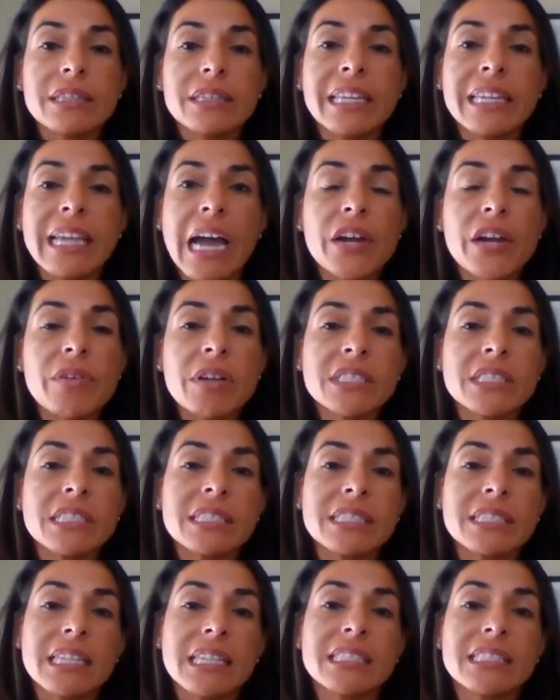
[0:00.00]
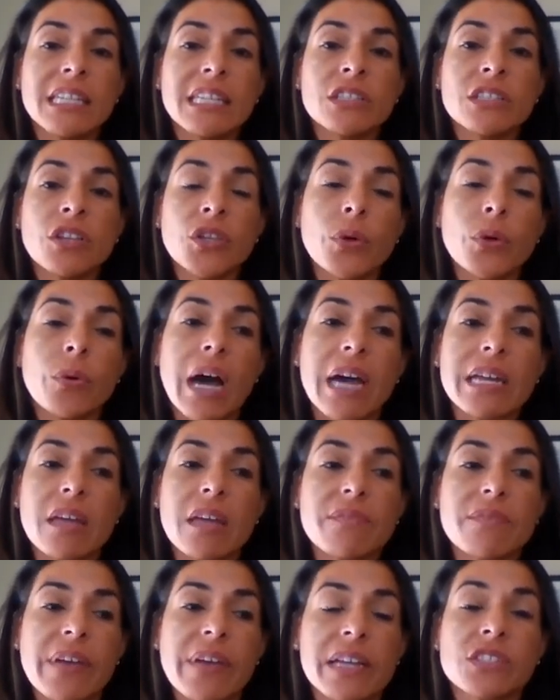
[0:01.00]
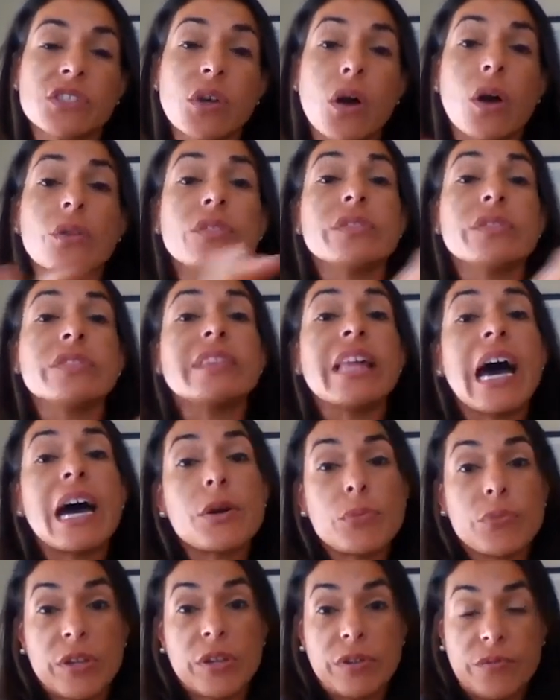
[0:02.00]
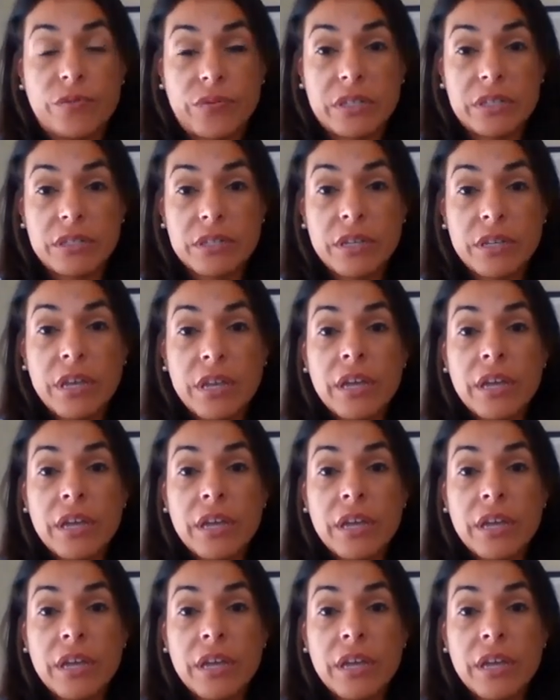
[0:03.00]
The IRS is not sending you an advance on that refund.